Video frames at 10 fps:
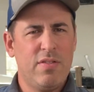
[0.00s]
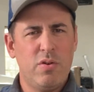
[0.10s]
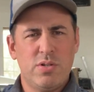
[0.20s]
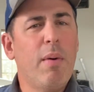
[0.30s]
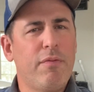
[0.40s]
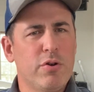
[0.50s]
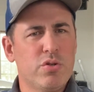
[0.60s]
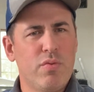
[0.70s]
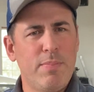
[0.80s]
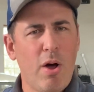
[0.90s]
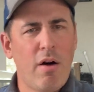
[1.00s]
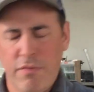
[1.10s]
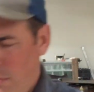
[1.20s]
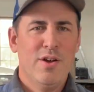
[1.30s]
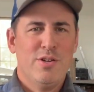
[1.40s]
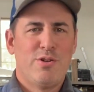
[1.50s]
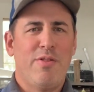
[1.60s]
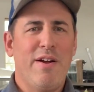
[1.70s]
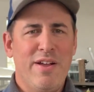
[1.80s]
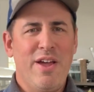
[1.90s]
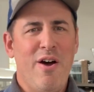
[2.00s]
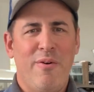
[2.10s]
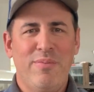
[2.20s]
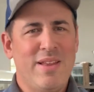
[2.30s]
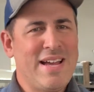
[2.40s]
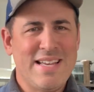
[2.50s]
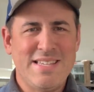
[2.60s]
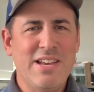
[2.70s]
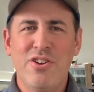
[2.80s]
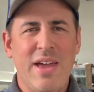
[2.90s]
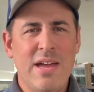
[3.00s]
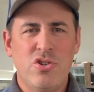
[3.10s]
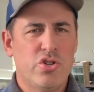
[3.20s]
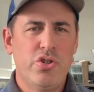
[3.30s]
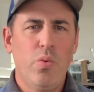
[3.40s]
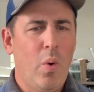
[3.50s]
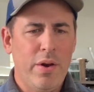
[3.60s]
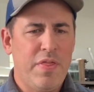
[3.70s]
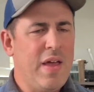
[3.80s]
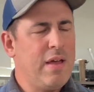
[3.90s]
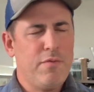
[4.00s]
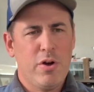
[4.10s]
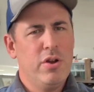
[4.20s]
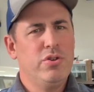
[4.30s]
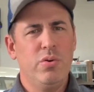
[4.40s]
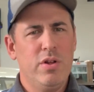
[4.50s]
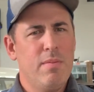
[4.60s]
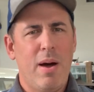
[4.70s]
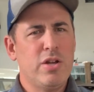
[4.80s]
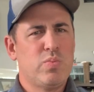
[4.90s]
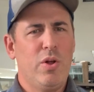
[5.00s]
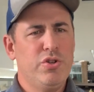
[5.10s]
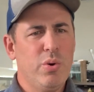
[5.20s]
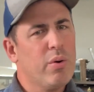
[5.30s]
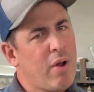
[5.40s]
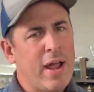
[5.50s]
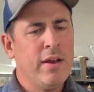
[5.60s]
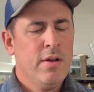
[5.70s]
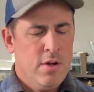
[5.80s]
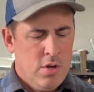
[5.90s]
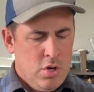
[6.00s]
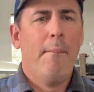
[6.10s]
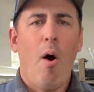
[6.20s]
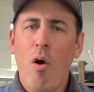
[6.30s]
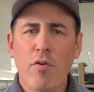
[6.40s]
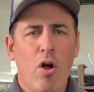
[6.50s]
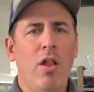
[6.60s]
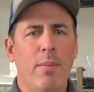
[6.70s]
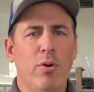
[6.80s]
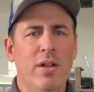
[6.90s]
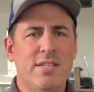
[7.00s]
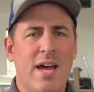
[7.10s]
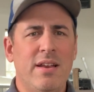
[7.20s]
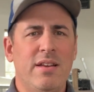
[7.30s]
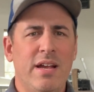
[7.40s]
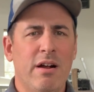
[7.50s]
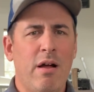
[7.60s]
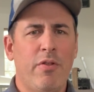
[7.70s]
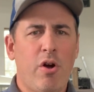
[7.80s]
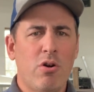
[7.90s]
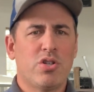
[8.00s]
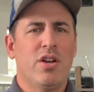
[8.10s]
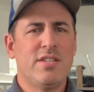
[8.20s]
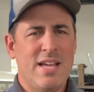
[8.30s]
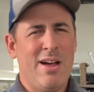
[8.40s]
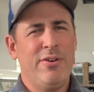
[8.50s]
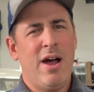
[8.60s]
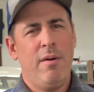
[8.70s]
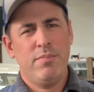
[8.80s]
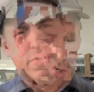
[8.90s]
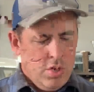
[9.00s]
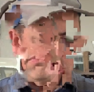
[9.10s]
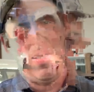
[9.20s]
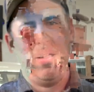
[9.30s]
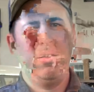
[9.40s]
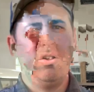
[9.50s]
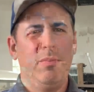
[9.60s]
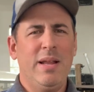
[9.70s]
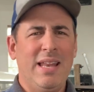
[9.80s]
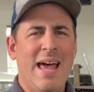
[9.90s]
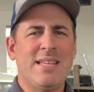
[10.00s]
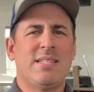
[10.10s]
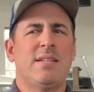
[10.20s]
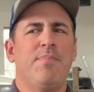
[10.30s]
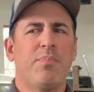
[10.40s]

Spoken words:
those mufflers ripped off. So there you go. Like I said, you can't just do one thing. If you're going to do it, you might as well do it right. Overall, I'm really excited to hear how the car's going to sound now. So a little bit less